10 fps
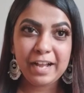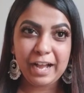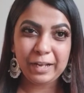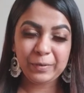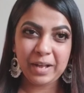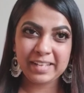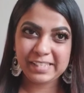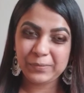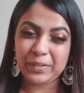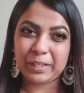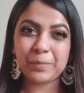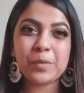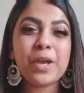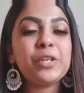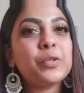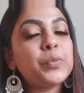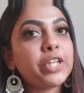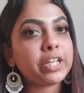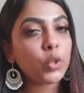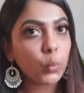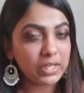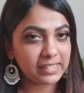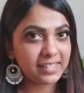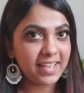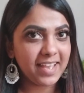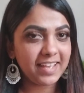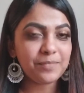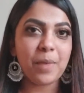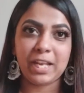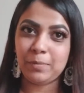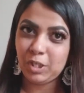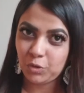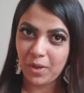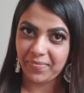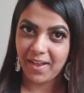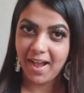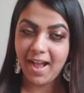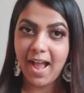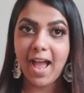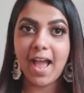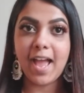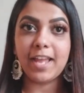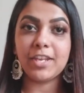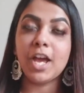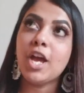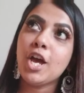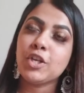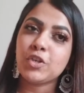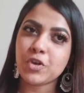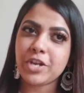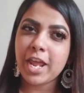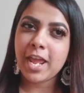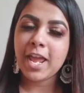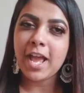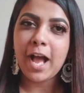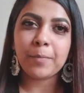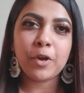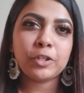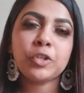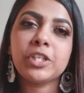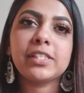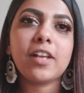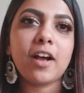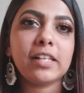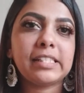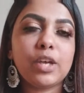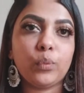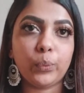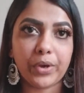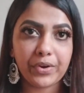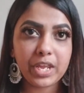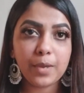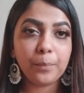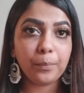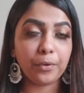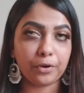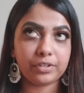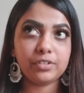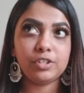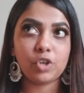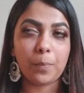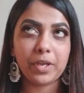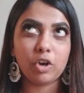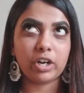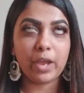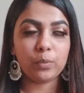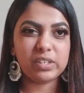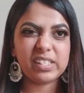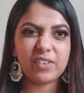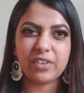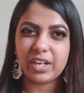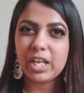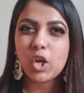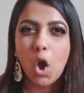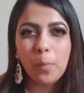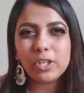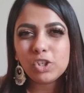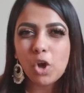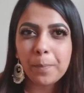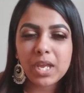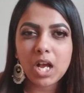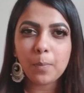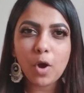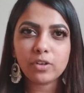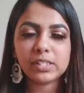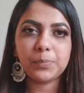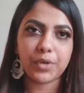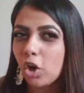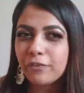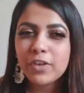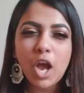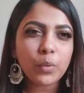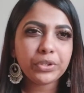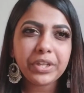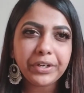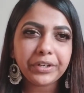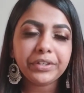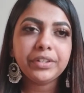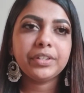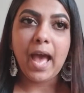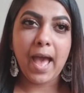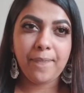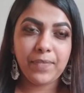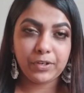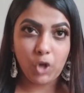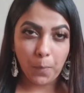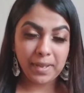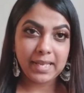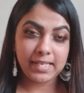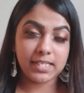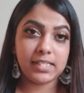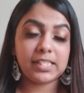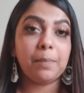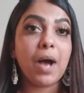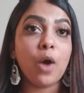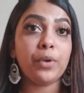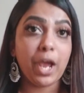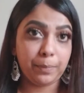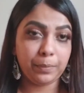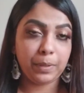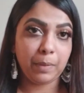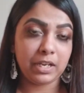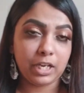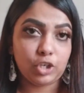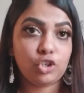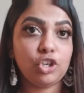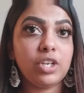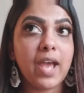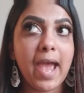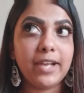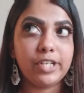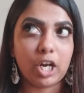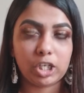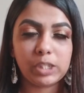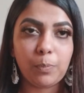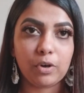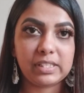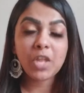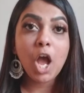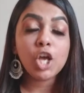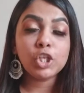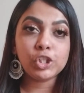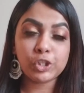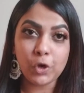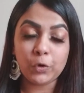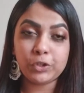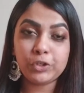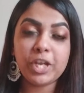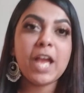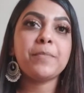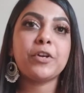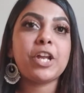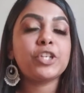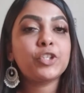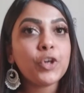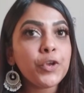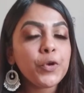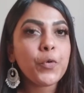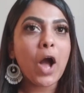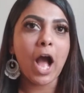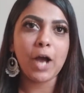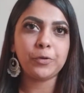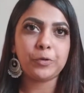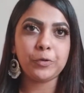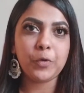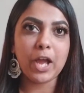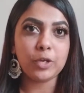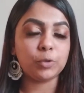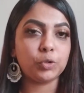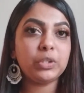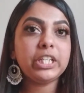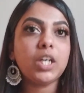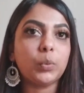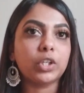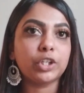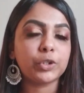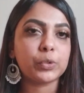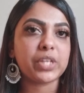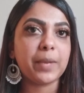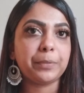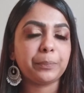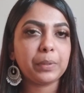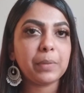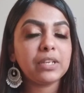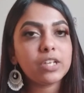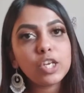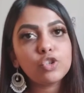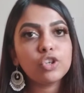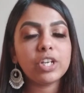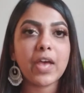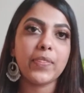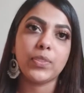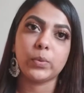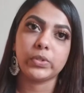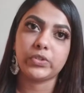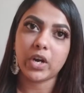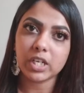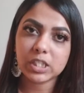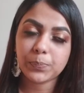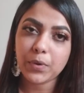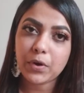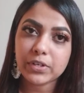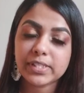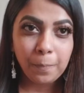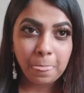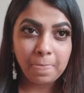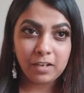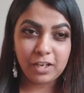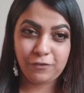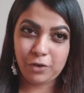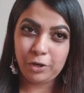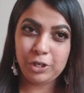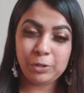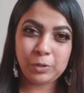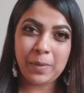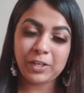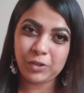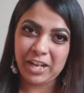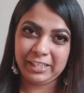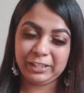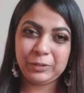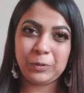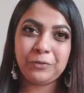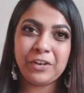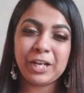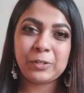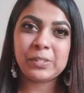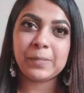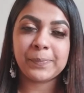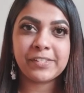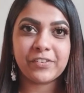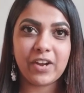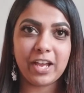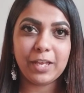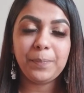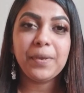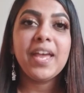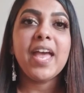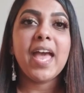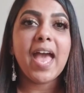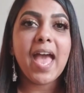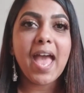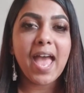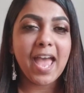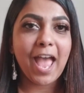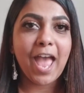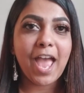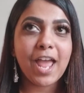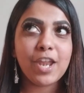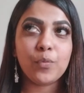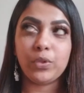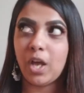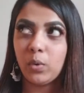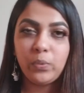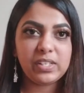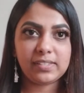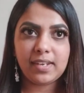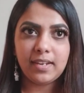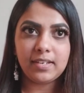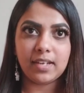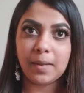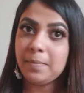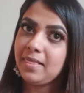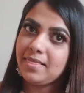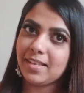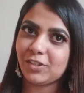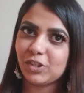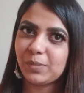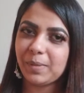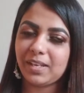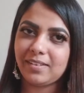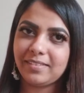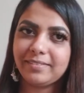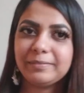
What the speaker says: Hello guys, welcome to my YouTube channel once again. My name is Shweta and today I'm going to discuss a very important topic, or I would say very common topic amongst a lot of you out there, and the topic is about hyperpigmentation and dark spots. So today I'm gonna show you how do I usually cover those hyperpigmentation and those dark spots. If you're new to my channel, don't forget to subscribe, and without wasting any time, let's just begin.